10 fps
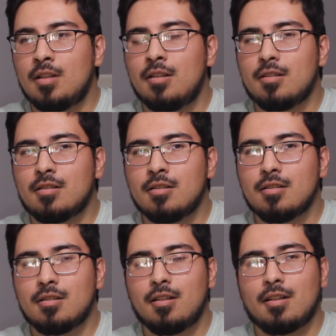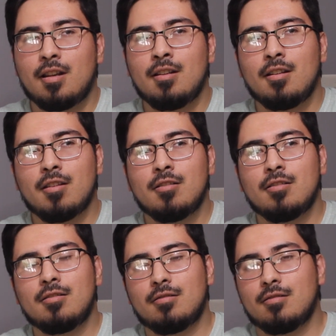it's just like any
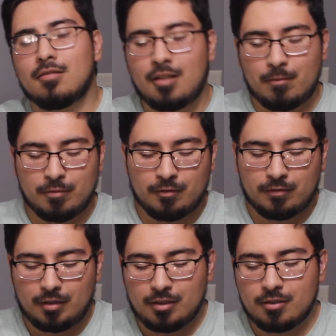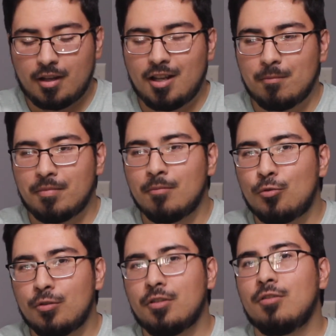other type of like job. The
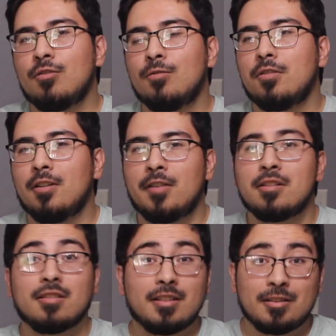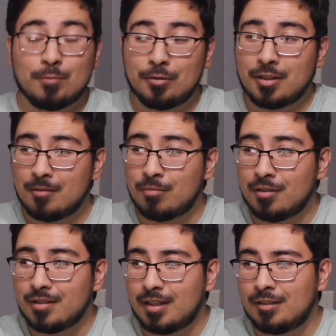more you do it, eventually you will get
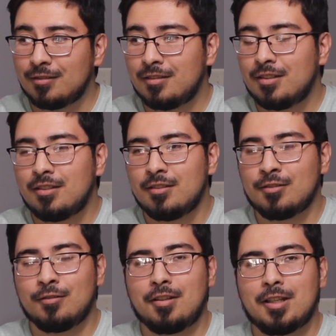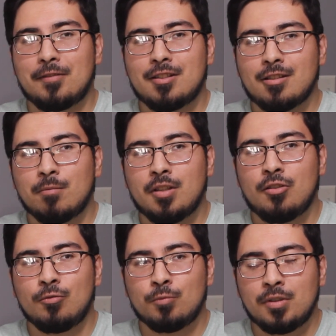burnt out. So like if it's something
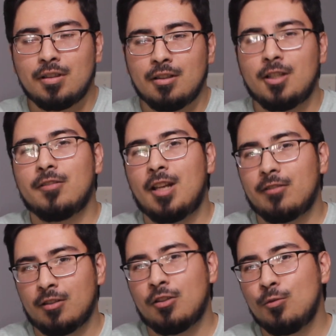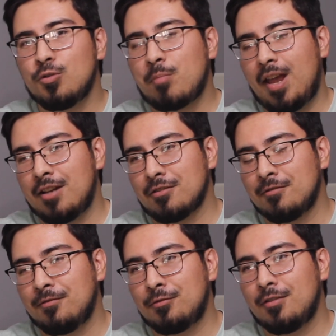you really love and have a huge passion
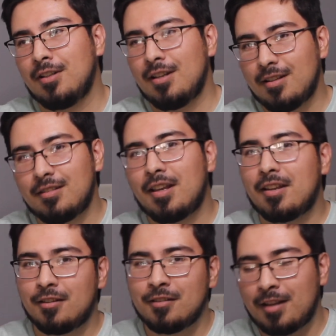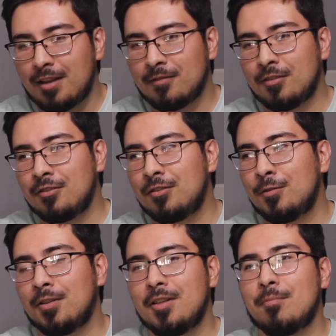for, yeah, you're going to have fun
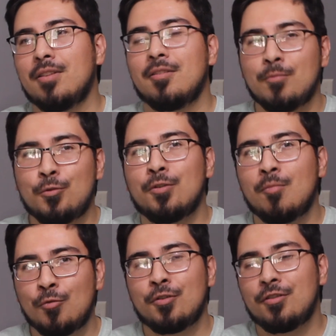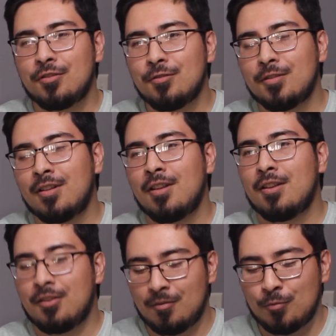doing it. But the more and more you do it,
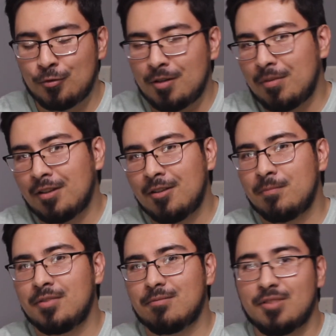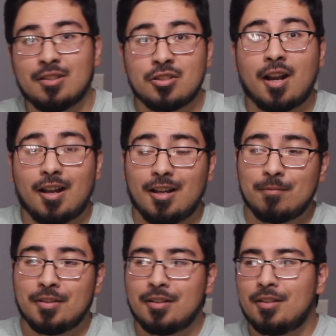the more it becomes a job.
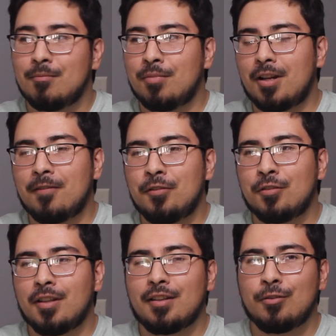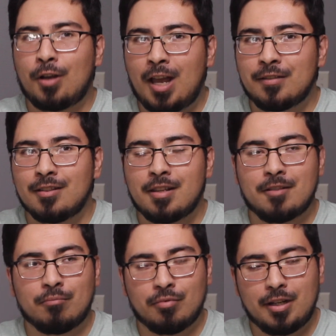Yeah. But I feel like you have to take
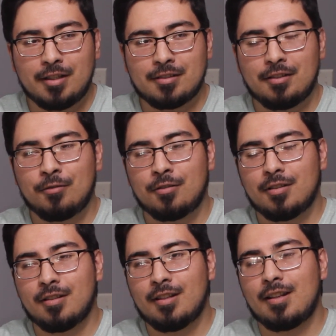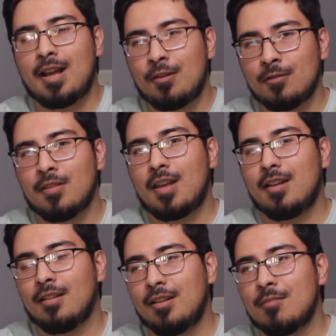breaks in order to get out of
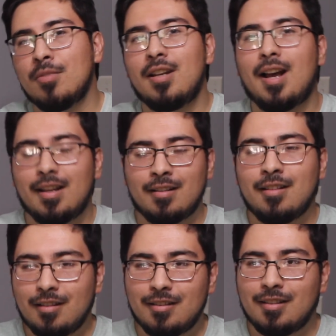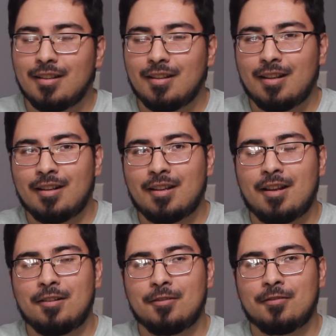that like monotony and
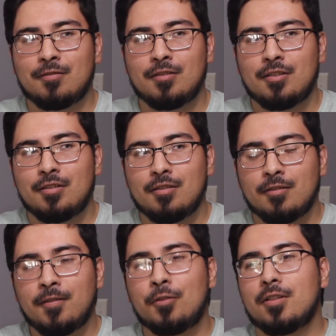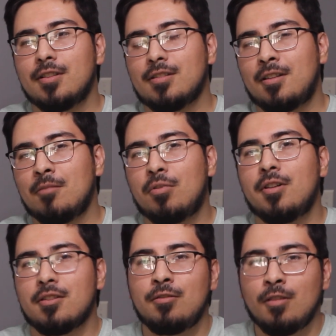kind of focus on the
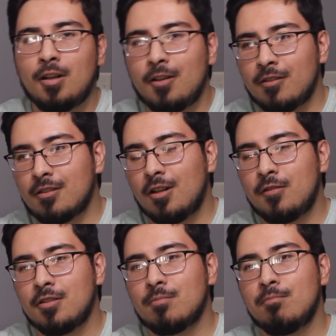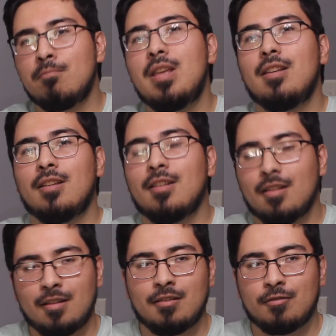parts you love instead of just making it
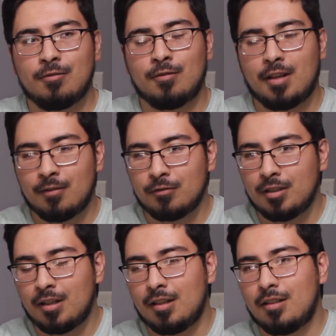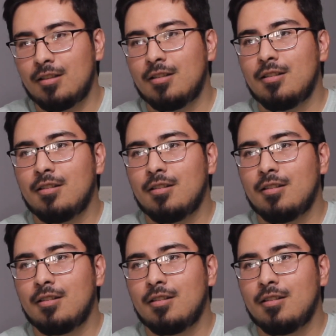into an everyday